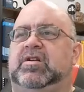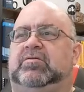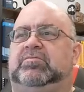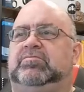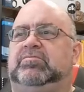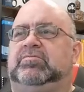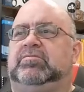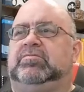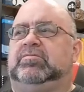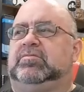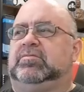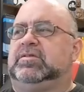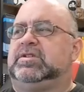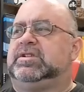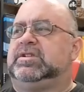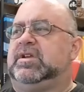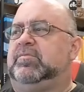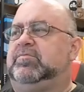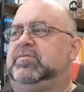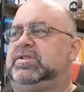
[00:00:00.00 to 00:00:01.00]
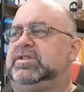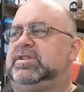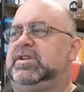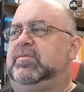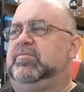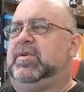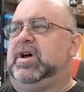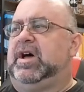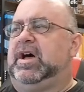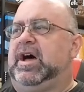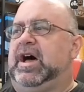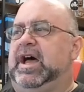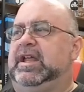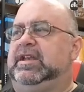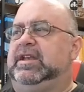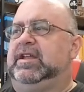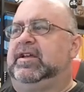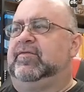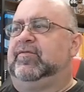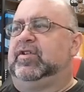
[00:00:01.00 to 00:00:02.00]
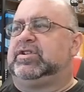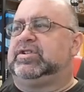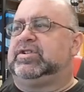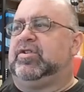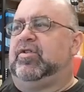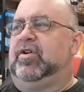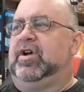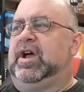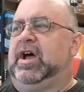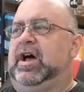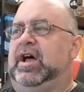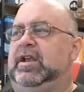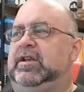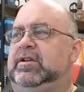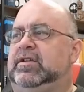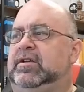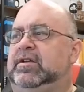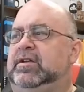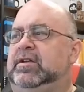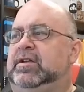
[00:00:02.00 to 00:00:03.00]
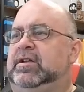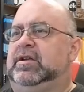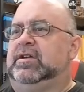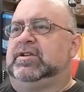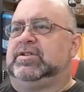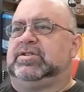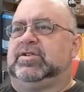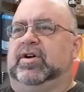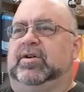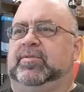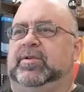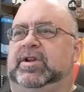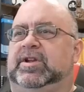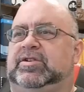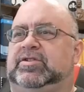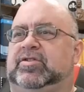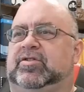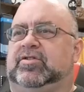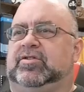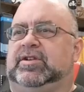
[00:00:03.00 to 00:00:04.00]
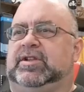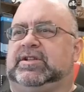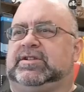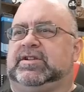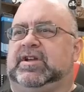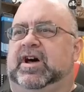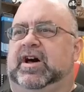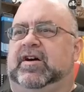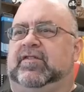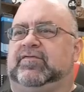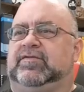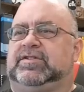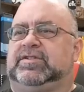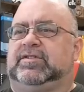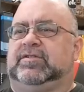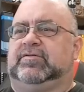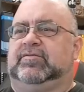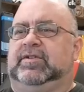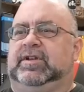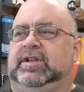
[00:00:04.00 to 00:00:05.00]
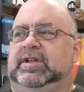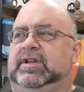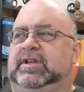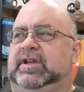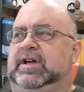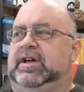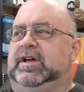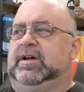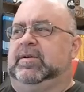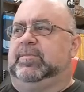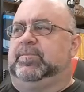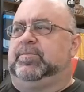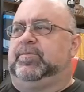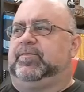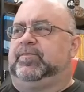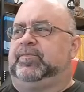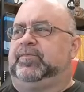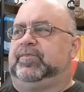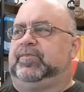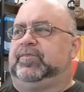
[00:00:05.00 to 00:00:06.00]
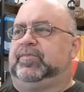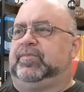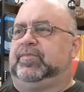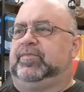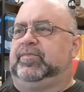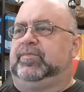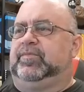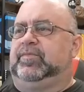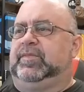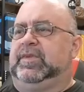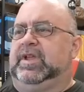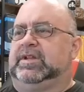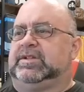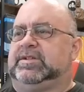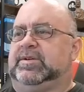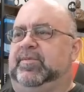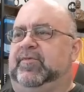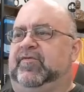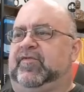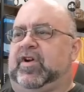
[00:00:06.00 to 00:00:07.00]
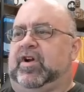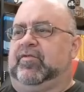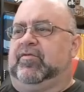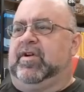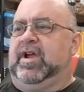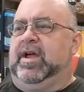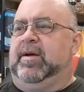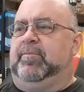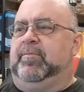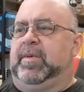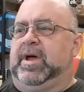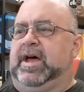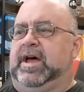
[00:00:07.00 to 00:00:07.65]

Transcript: Some idea of what's going on. So I'm going to turn this off so that we get some of our RAM back.